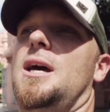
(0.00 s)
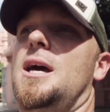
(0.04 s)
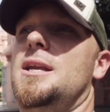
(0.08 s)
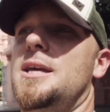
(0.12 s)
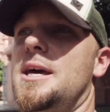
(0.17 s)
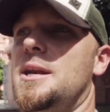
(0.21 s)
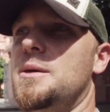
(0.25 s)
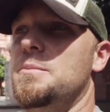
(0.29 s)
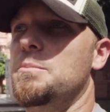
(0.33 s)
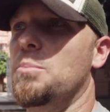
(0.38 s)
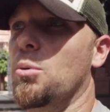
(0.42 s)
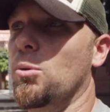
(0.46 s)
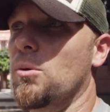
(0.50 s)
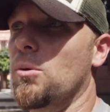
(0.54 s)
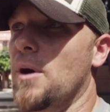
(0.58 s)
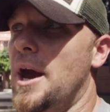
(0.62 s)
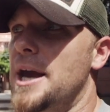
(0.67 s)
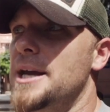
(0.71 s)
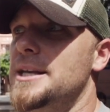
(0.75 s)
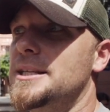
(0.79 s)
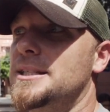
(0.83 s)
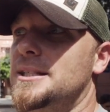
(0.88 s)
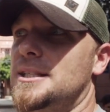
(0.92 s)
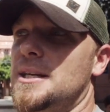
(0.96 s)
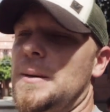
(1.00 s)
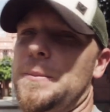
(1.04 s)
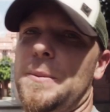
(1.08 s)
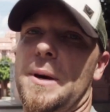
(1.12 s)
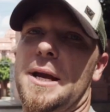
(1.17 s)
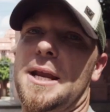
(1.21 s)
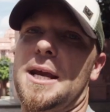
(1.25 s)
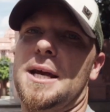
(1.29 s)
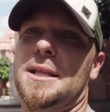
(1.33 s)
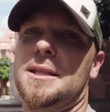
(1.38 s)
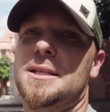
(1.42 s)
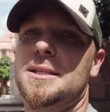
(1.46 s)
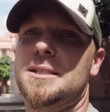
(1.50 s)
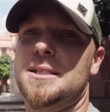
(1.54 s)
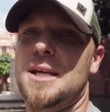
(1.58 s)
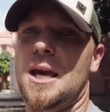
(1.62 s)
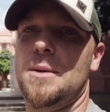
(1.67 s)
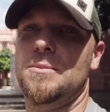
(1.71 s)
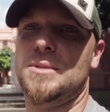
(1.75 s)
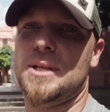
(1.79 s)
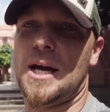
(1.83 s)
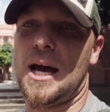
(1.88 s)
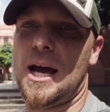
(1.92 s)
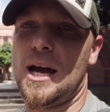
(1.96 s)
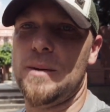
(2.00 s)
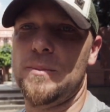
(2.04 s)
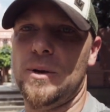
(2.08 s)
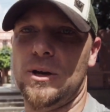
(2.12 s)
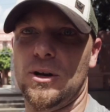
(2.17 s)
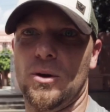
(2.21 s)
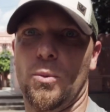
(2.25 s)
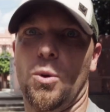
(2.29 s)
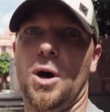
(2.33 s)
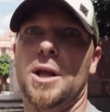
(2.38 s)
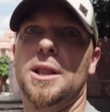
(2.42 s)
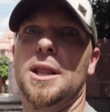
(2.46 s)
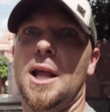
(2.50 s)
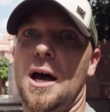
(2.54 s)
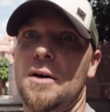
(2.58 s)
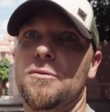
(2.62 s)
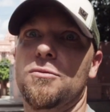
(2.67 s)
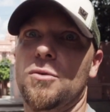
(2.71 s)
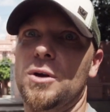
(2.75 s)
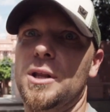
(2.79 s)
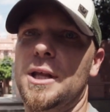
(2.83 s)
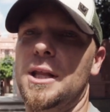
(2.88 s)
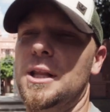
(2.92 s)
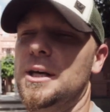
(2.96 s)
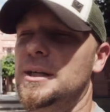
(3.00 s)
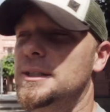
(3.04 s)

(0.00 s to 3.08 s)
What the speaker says: and yet embrace somebody at the same time into what love really